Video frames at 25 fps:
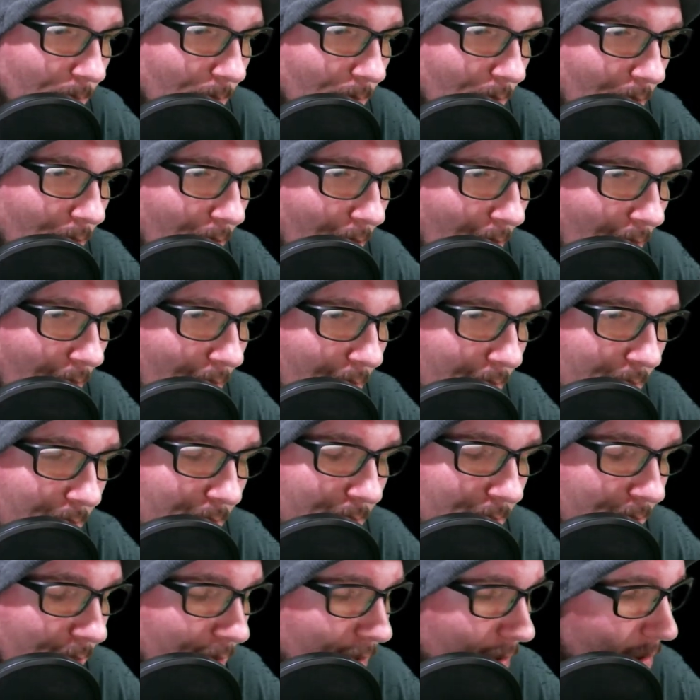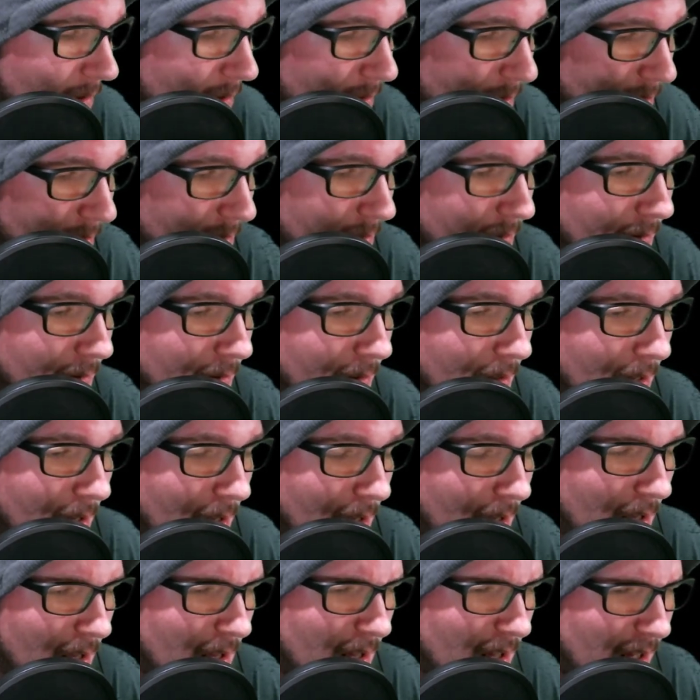I
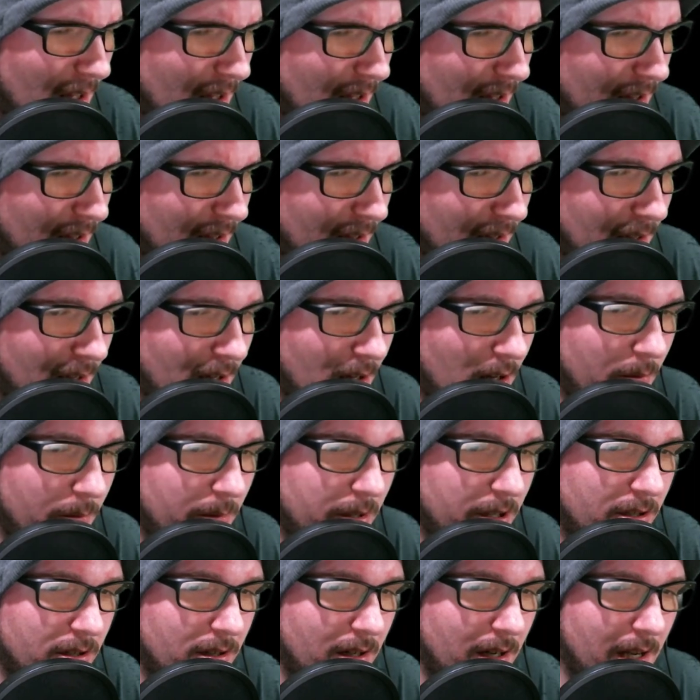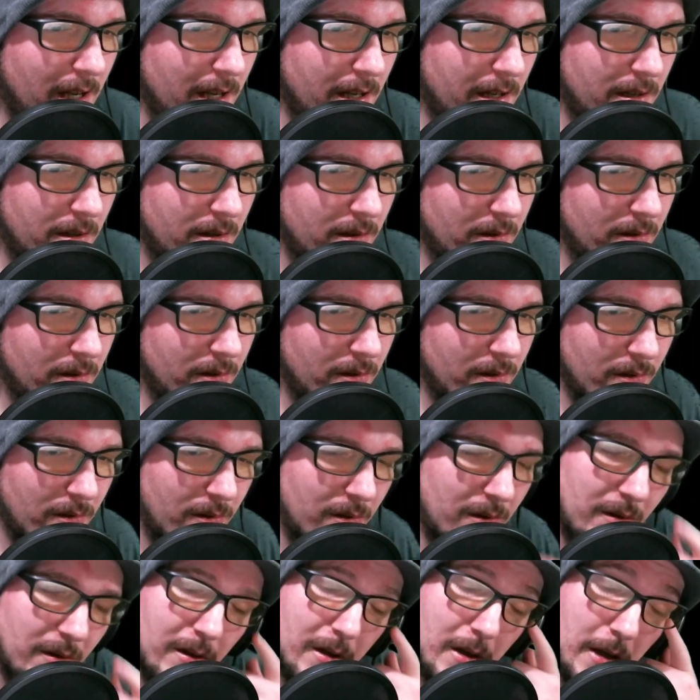hope to try and
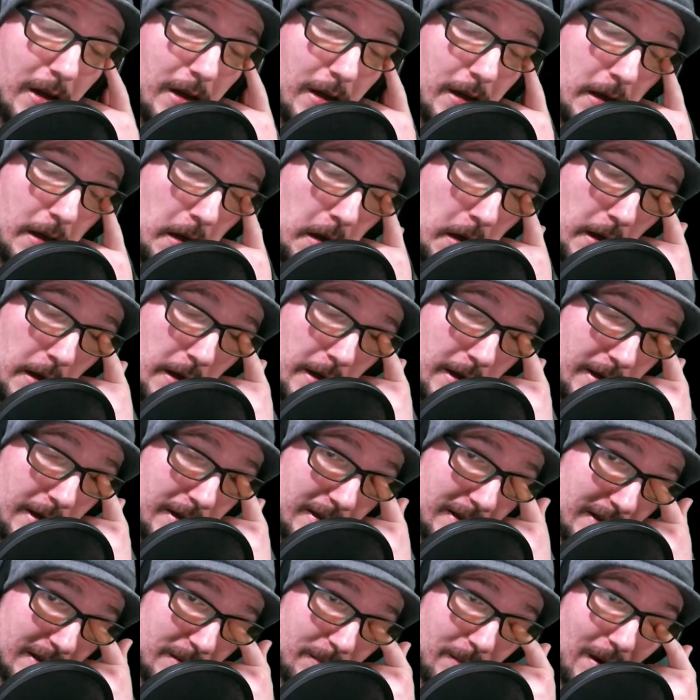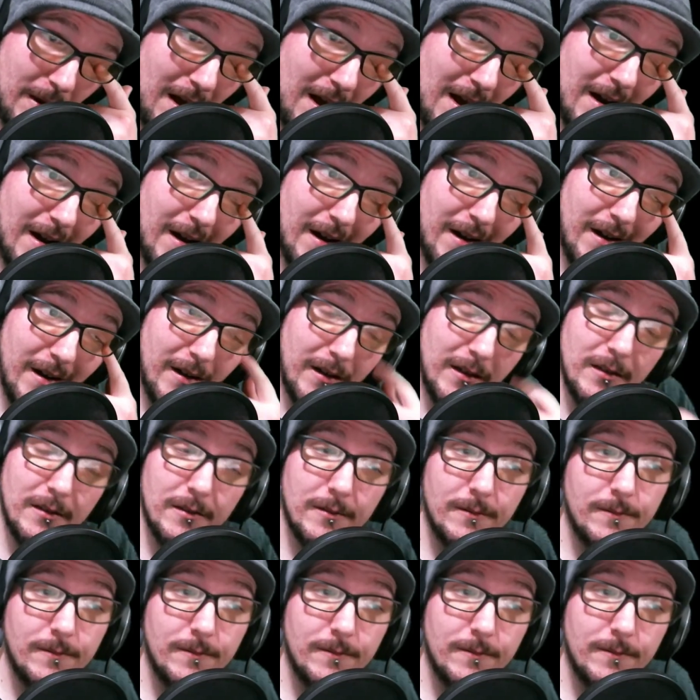to inspire